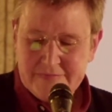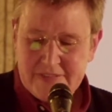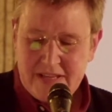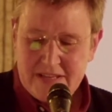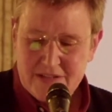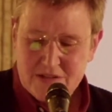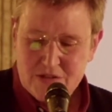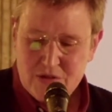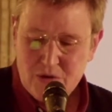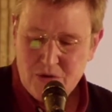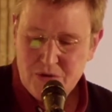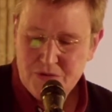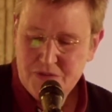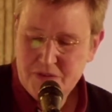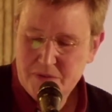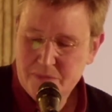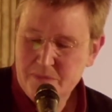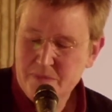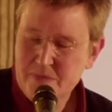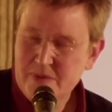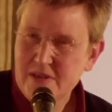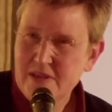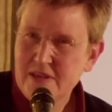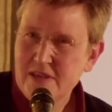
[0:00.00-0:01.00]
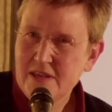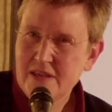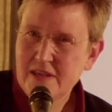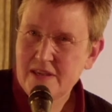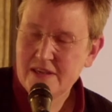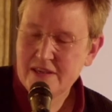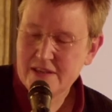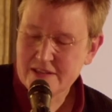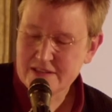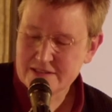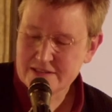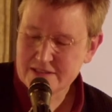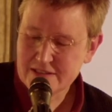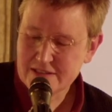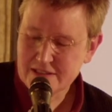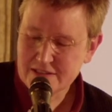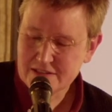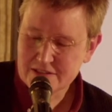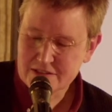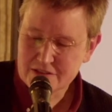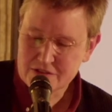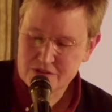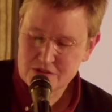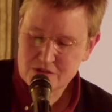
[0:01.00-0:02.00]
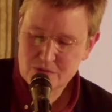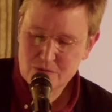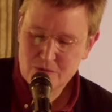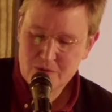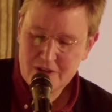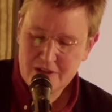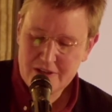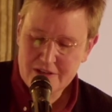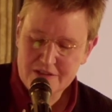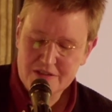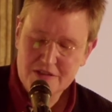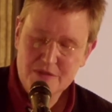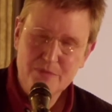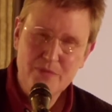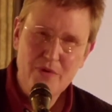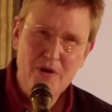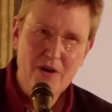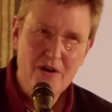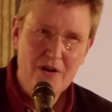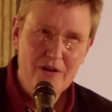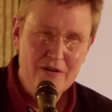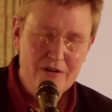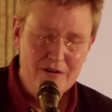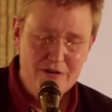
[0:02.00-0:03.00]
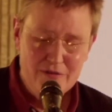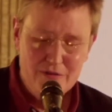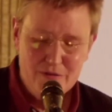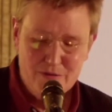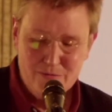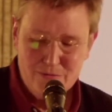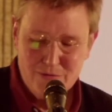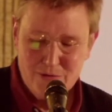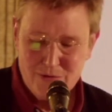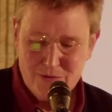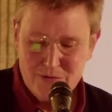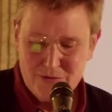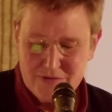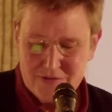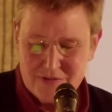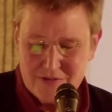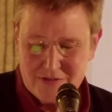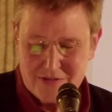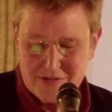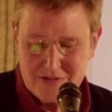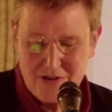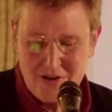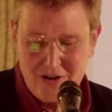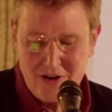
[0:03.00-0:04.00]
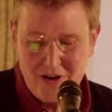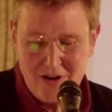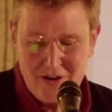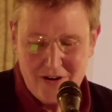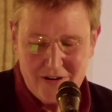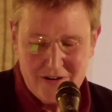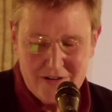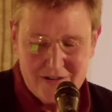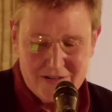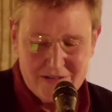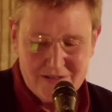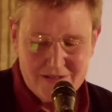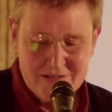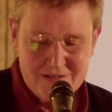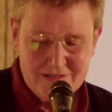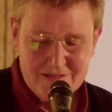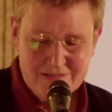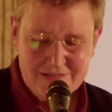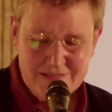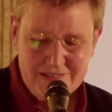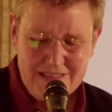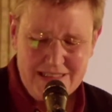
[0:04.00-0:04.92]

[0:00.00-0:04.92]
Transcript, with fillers: and told the bee kissing the sweetest part of the rose's heart.